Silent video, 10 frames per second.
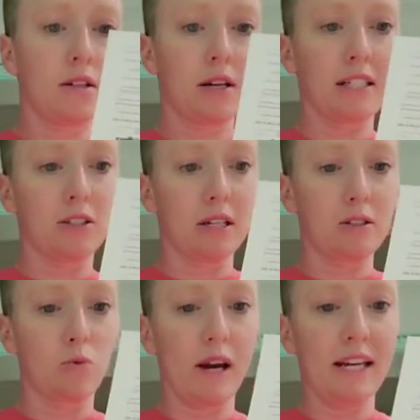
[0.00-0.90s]
Okay, so it
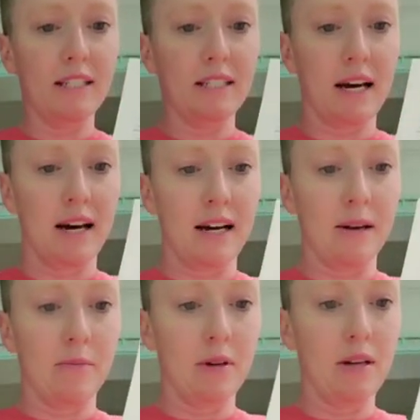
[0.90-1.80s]
has weight,
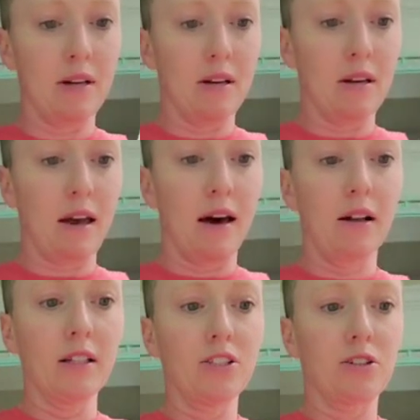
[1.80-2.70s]
time.
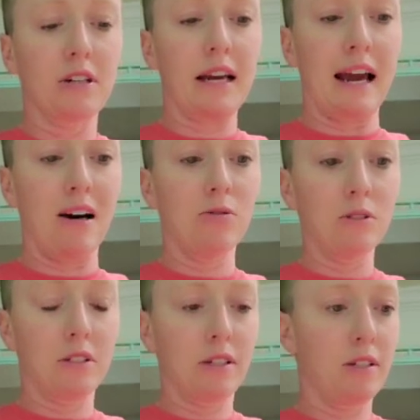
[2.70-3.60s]
L is your
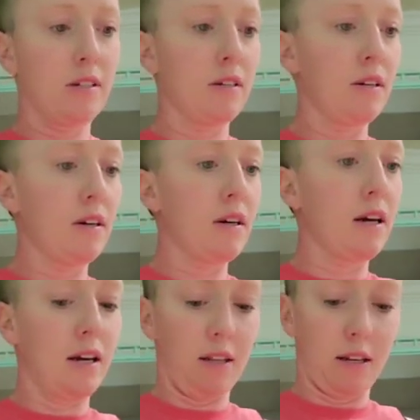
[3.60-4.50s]
count.
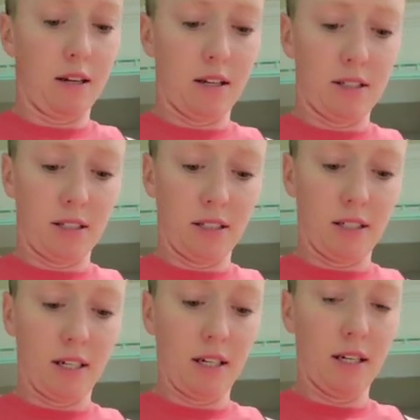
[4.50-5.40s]
And then
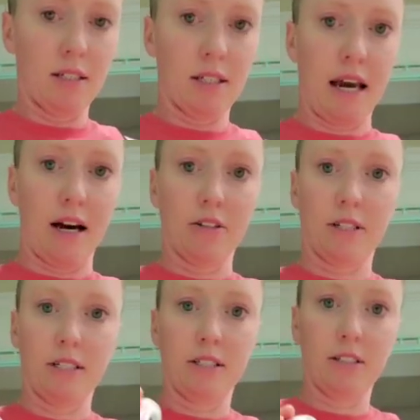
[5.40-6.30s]
C is
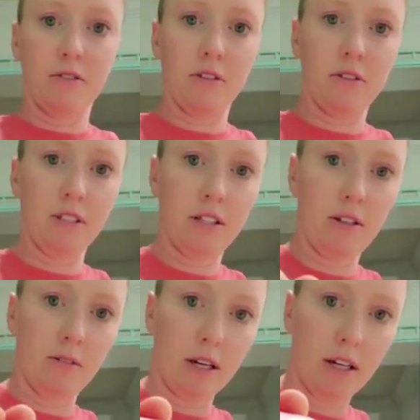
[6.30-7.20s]
calories. So if you
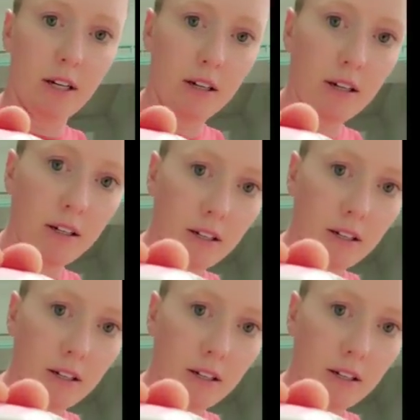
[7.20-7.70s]
see right here,